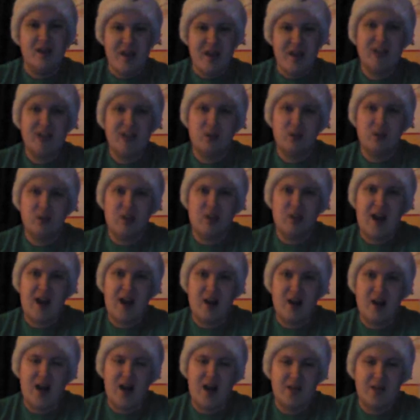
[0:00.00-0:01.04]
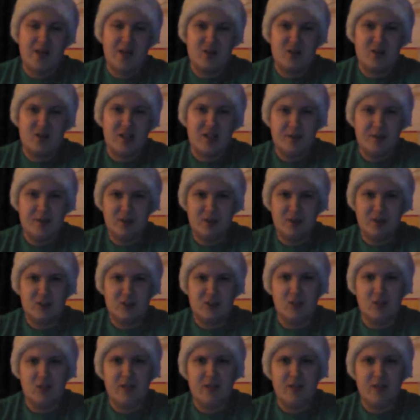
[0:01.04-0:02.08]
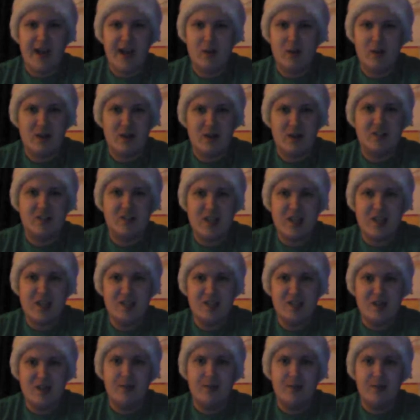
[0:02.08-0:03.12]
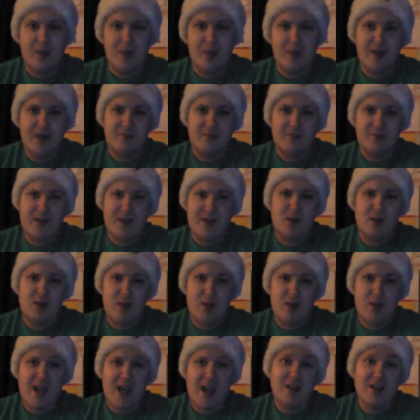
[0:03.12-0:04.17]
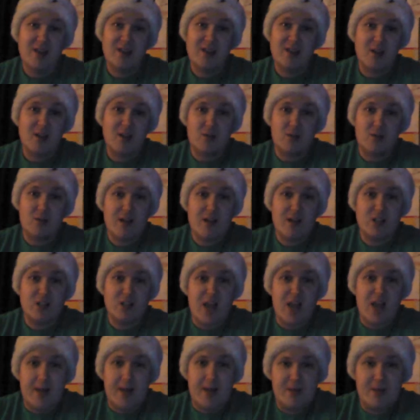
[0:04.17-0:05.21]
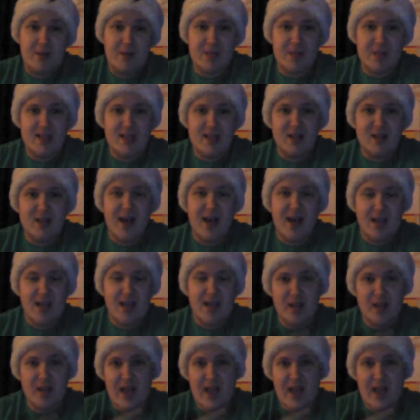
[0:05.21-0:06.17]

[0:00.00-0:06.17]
it goes on and on. There's a couple of slow dialogue scenes, but in a way, they did a great job. I mean, I like